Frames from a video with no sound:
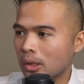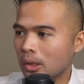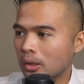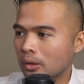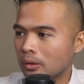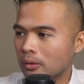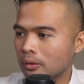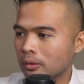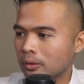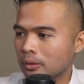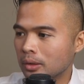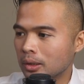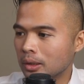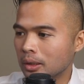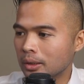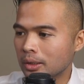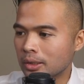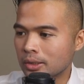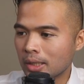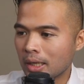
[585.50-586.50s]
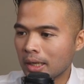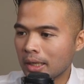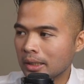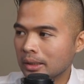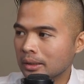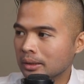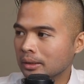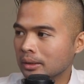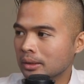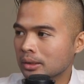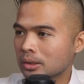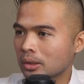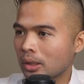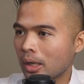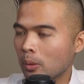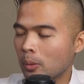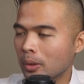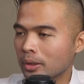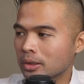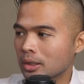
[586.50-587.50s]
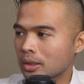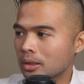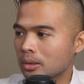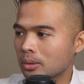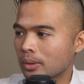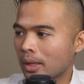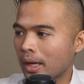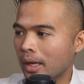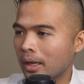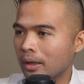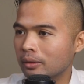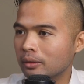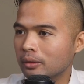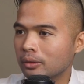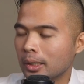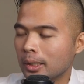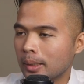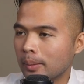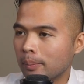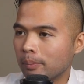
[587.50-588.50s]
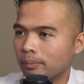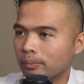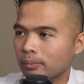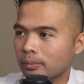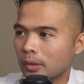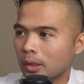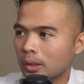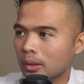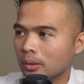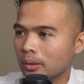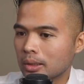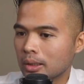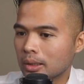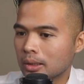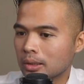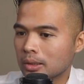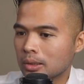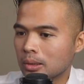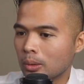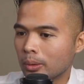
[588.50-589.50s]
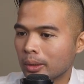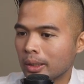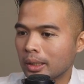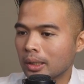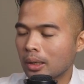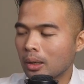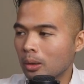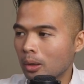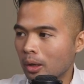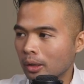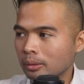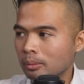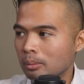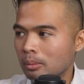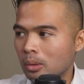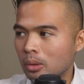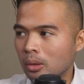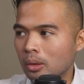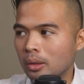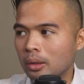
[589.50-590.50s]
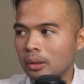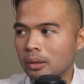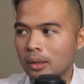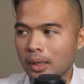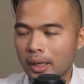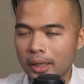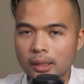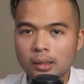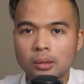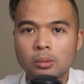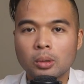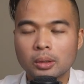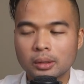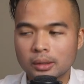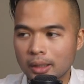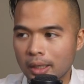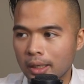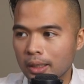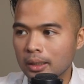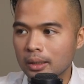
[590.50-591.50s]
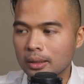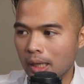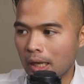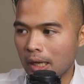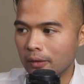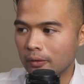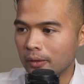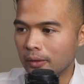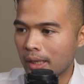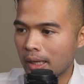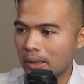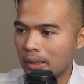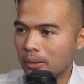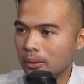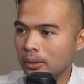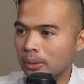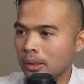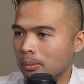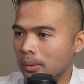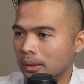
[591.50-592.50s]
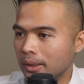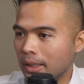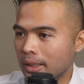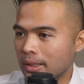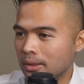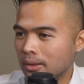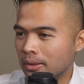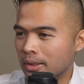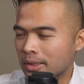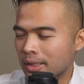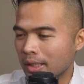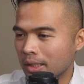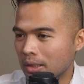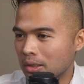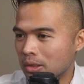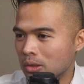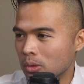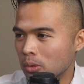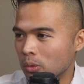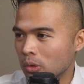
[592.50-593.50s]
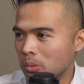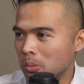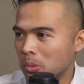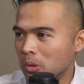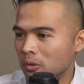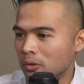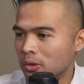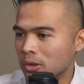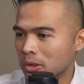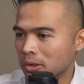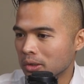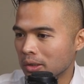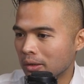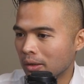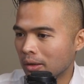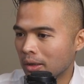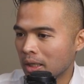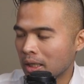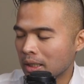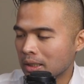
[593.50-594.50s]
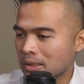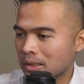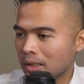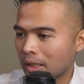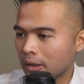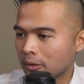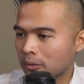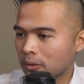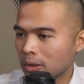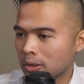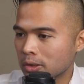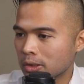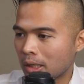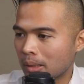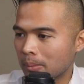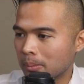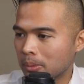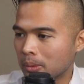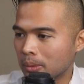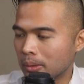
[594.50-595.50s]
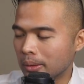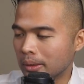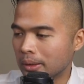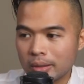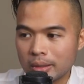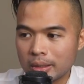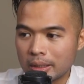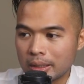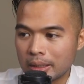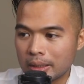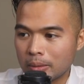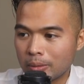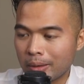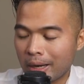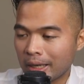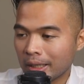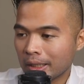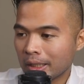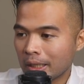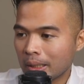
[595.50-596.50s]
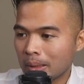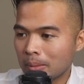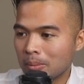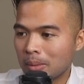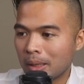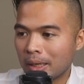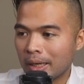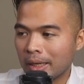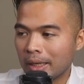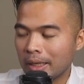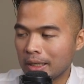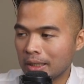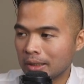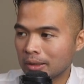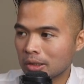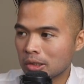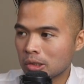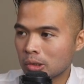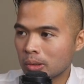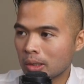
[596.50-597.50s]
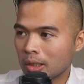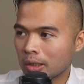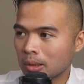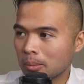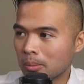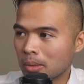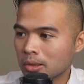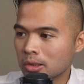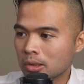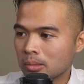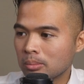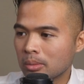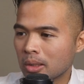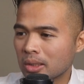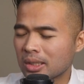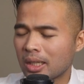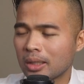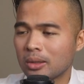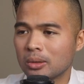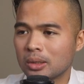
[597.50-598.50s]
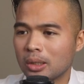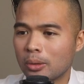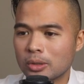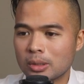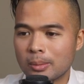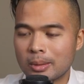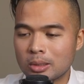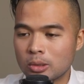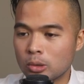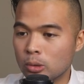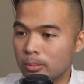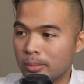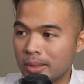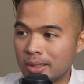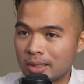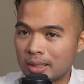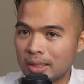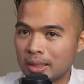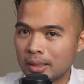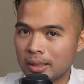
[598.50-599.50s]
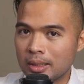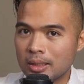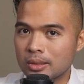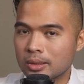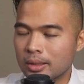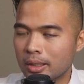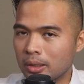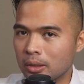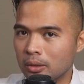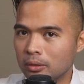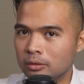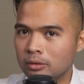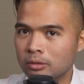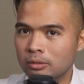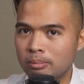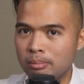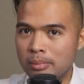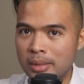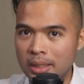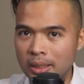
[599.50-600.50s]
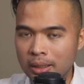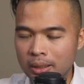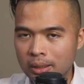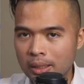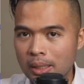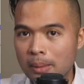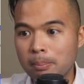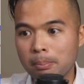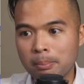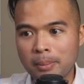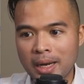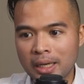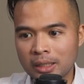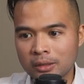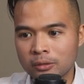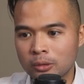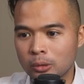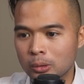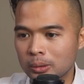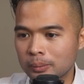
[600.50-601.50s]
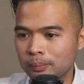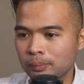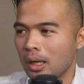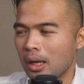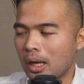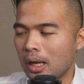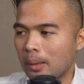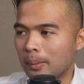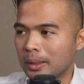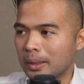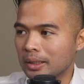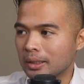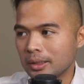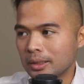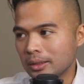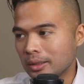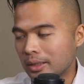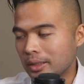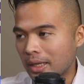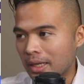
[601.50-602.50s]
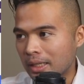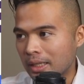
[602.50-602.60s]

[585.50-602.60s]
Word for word: of the design. So I wanted to have, um, you know, it's looking a lot more like what I have now, but I decided to remove certain things, like, for example, the ranking by industry at the bottom, because I thought that was a bit too busy instead of being impactful. Um, and then in the